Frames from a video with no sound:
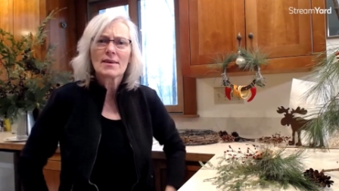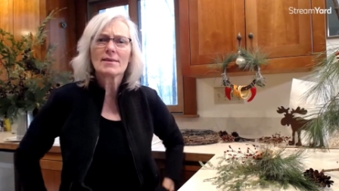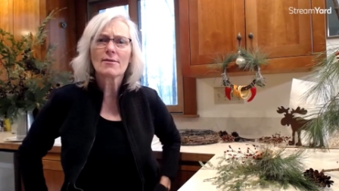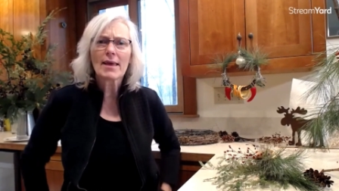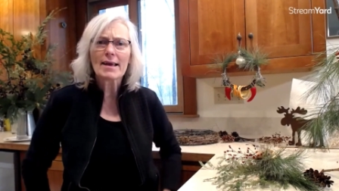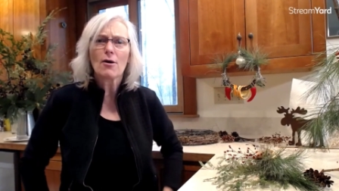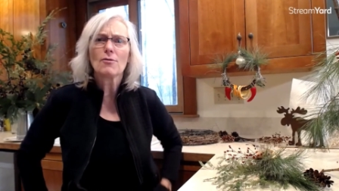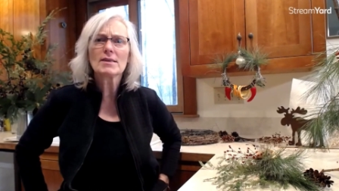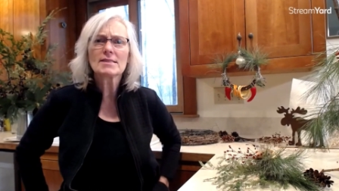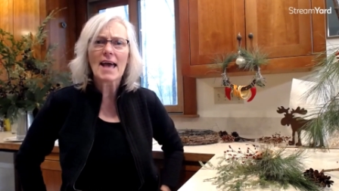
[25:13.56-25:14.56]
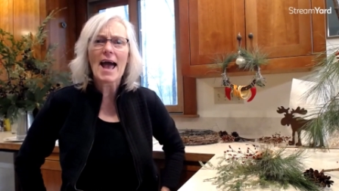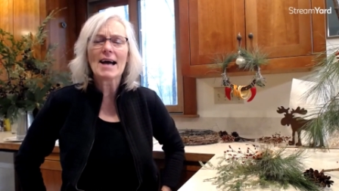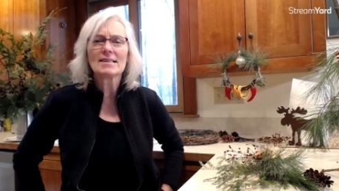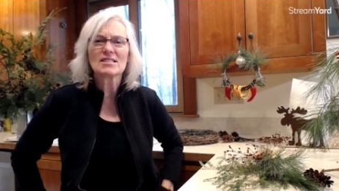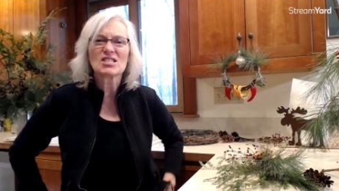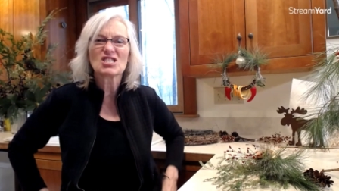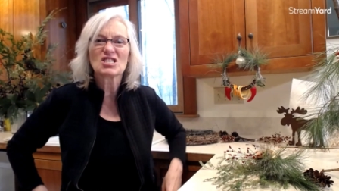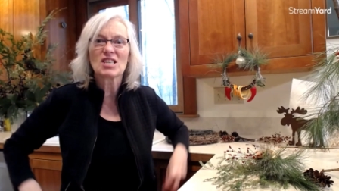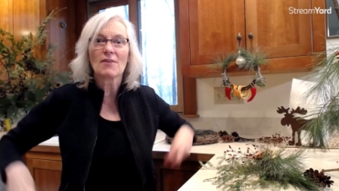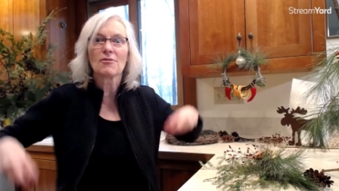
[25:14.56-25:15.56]
you know, like always has
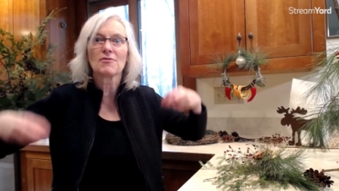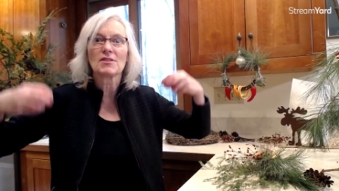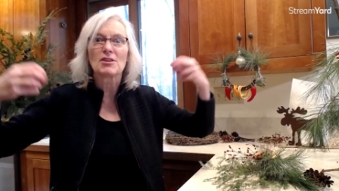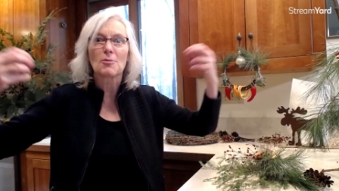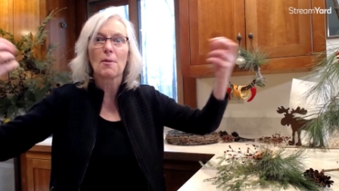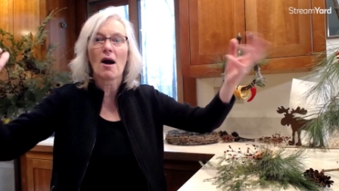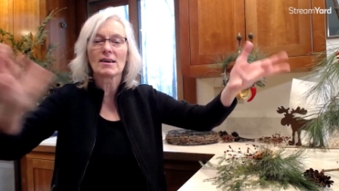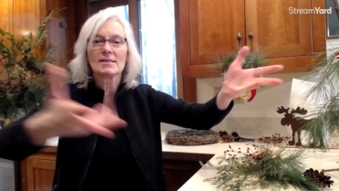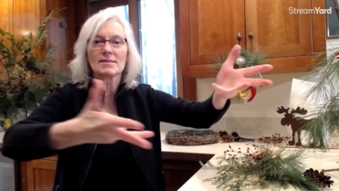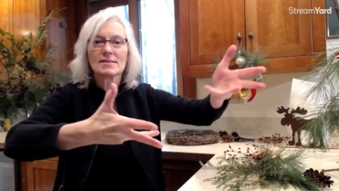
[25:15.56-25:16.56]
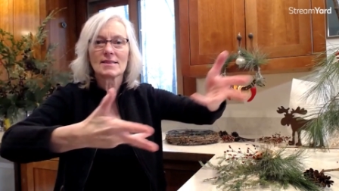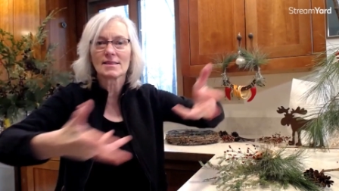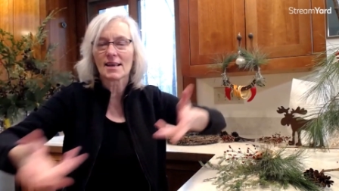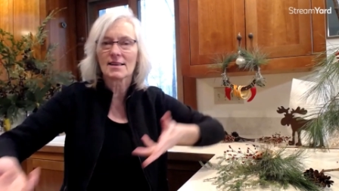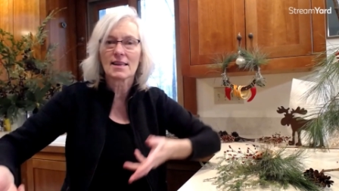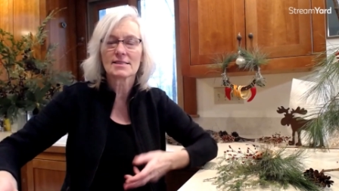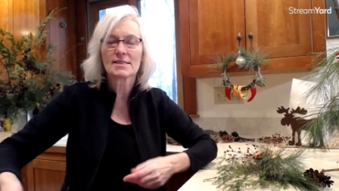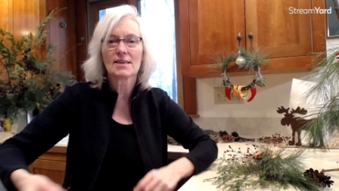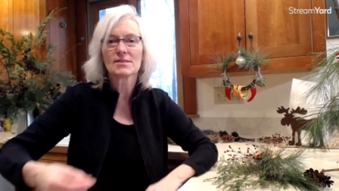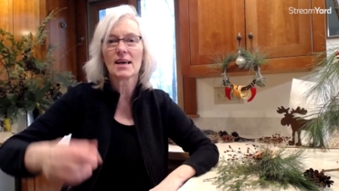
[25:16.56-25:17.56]
stuff in their pockets that they
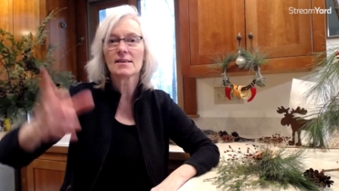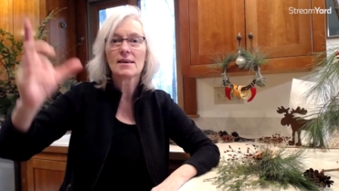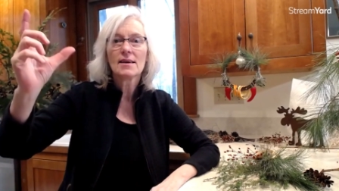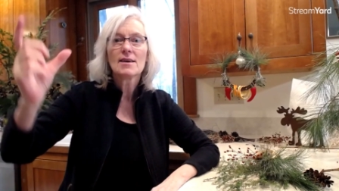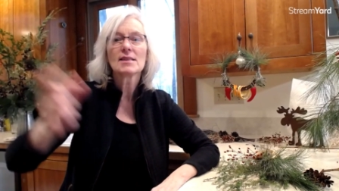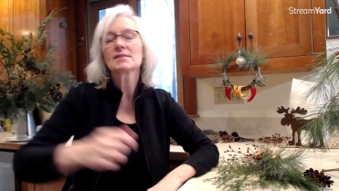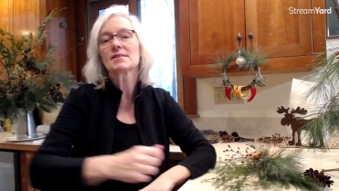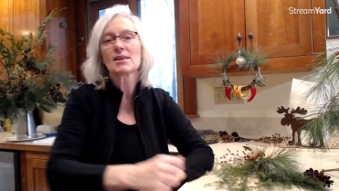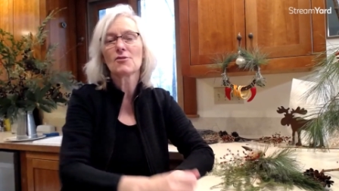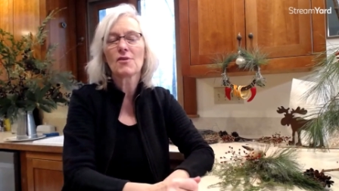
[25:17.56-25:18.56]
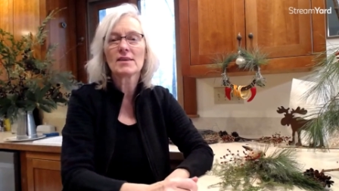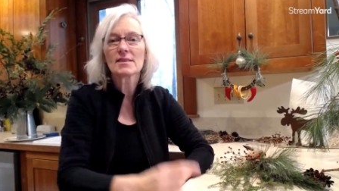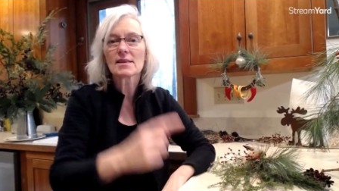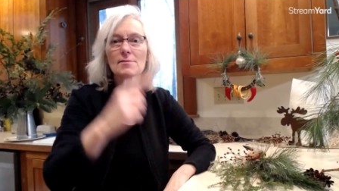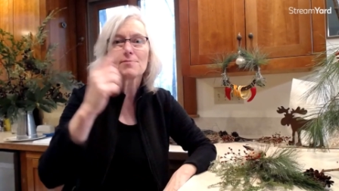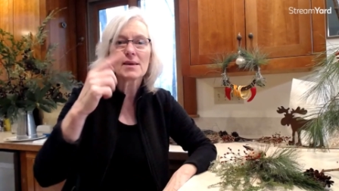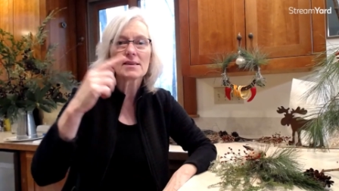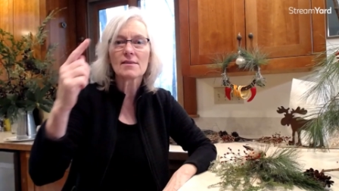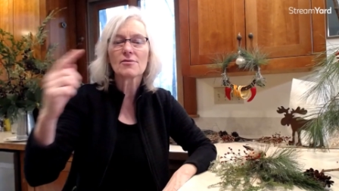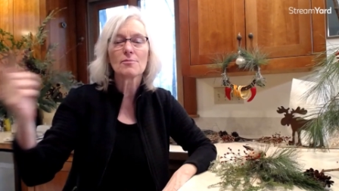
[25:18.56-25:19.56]
collected outside? Let's say you find a little
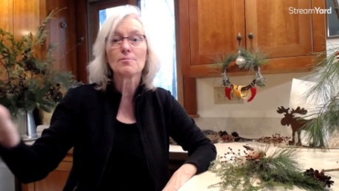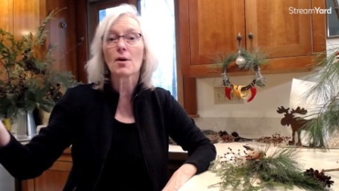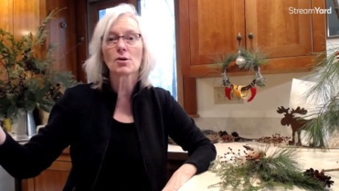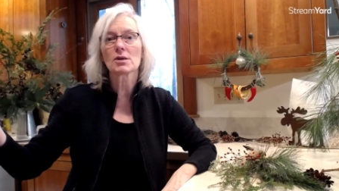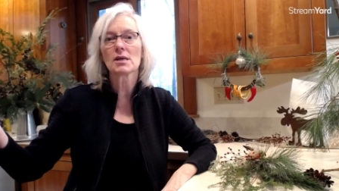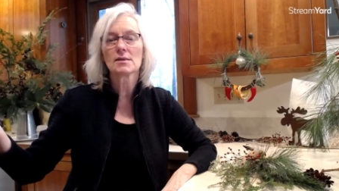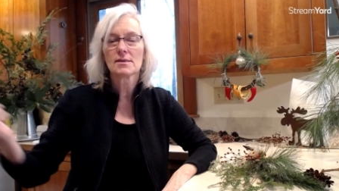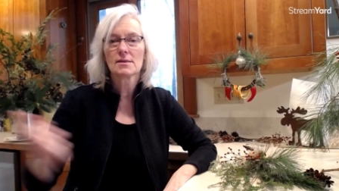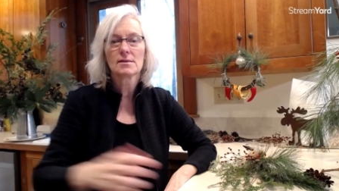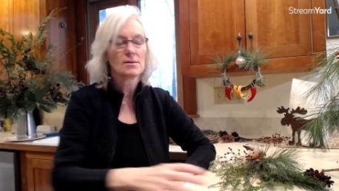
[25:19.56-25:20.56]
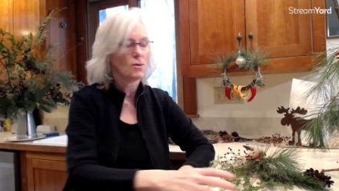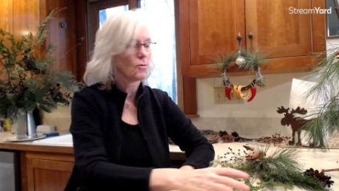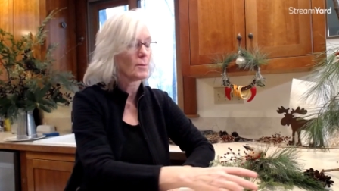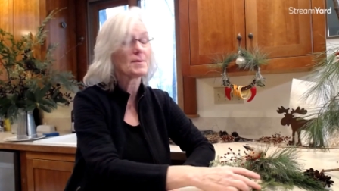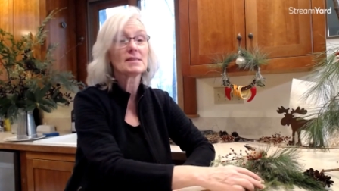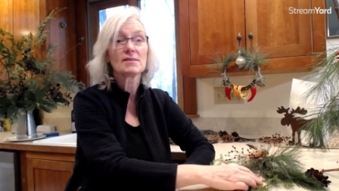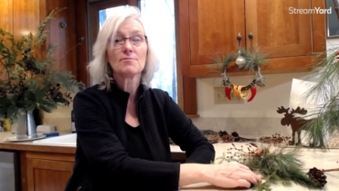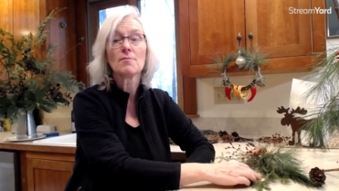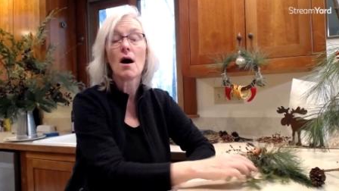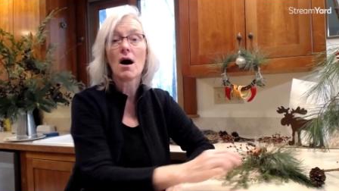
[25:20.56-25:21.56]
bit of bark or a piece
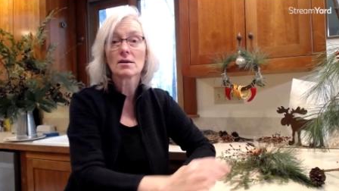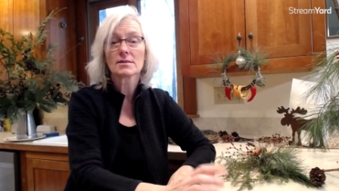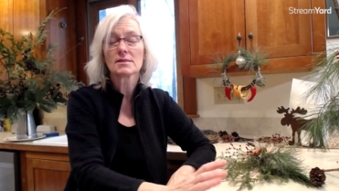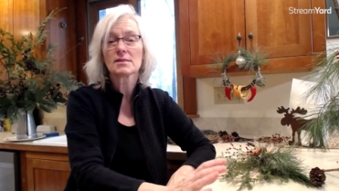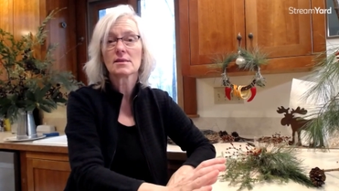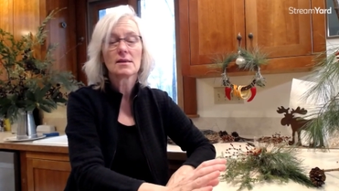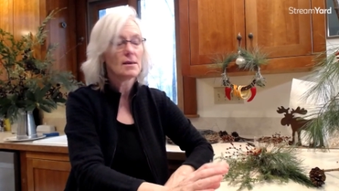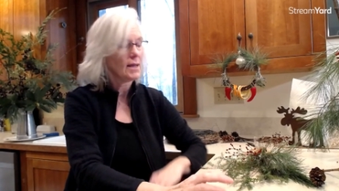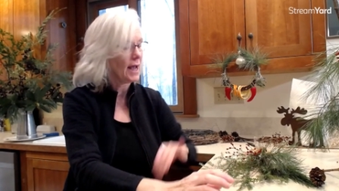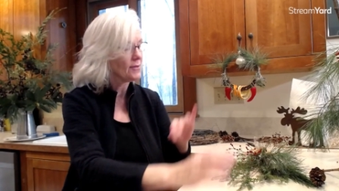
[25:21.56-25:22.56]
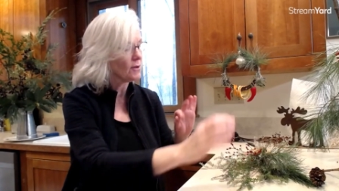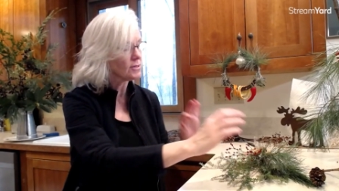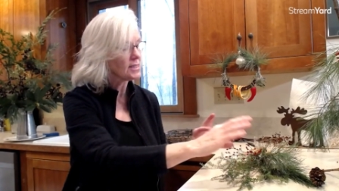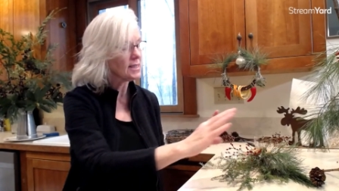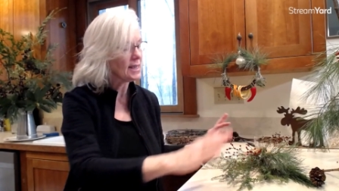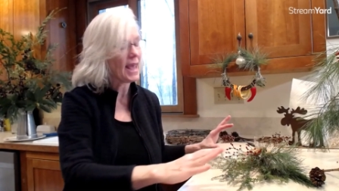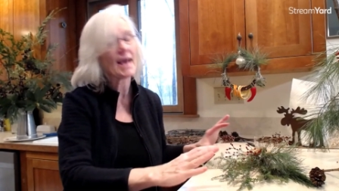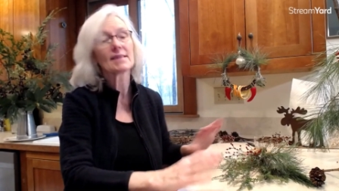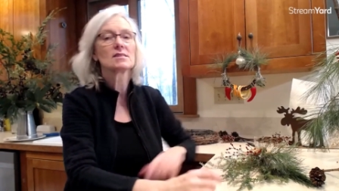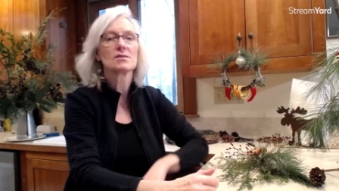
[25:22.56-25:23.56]
of moss, and those can get
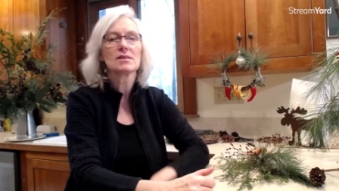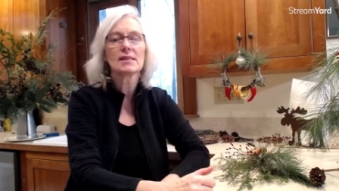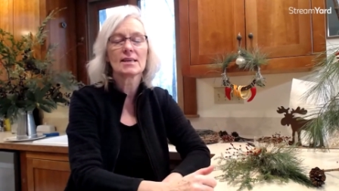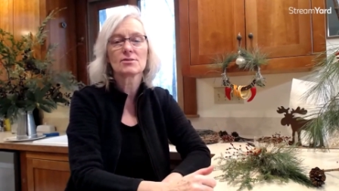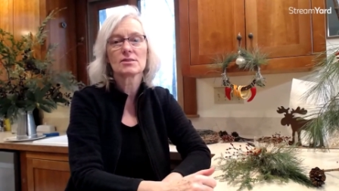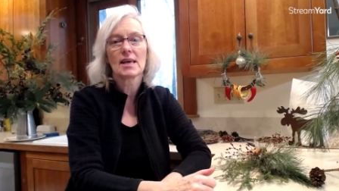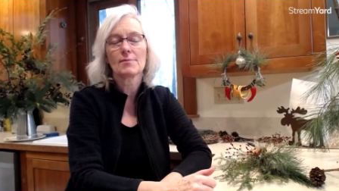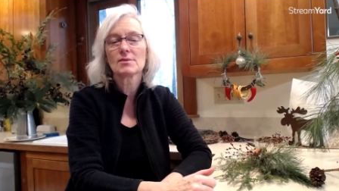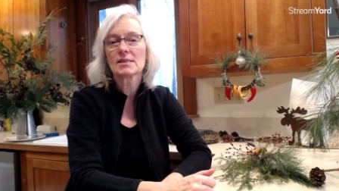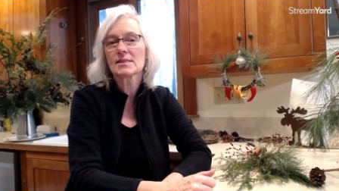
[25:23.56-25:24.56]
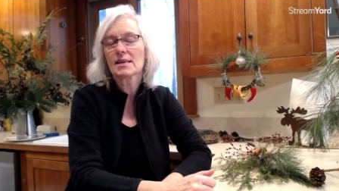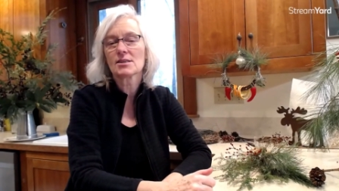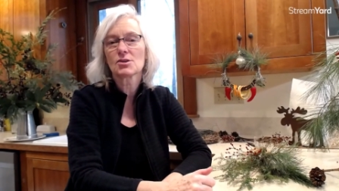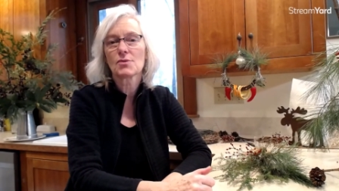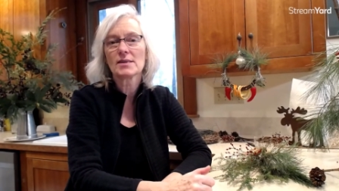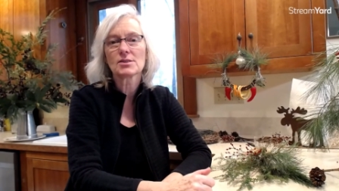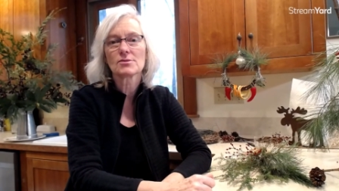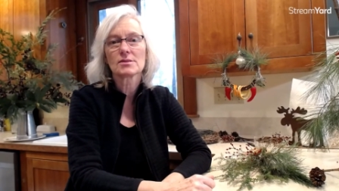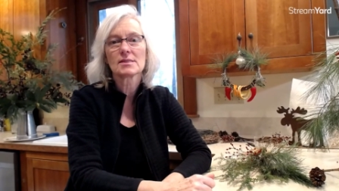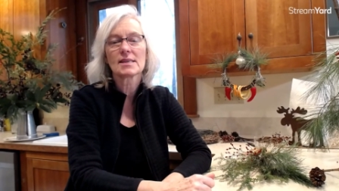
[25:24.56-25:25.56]
added to the nature table. And it's like a
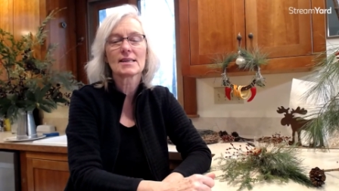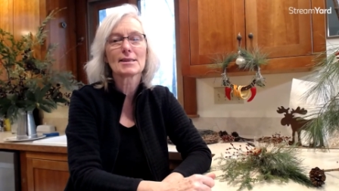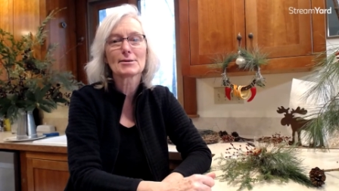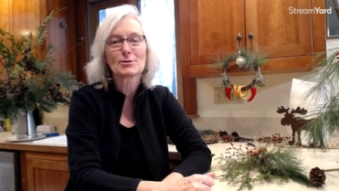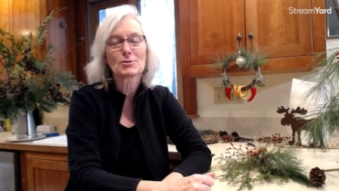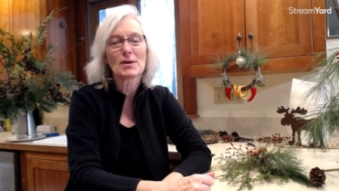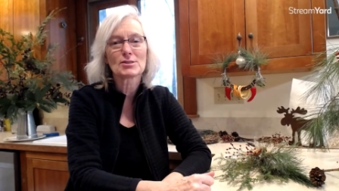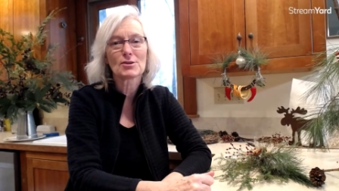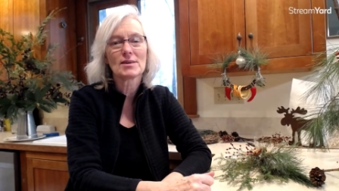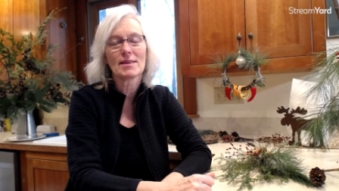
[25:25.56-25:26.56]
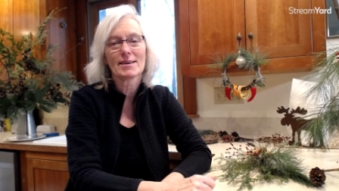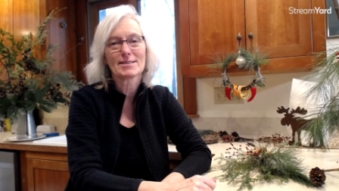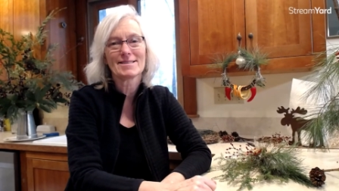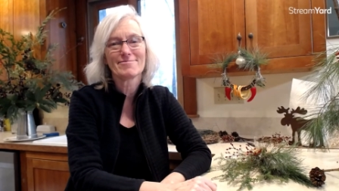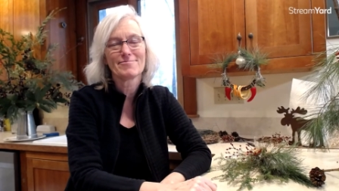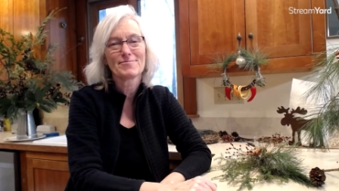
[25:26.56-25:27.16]
treasure. This is like a little treasure collection.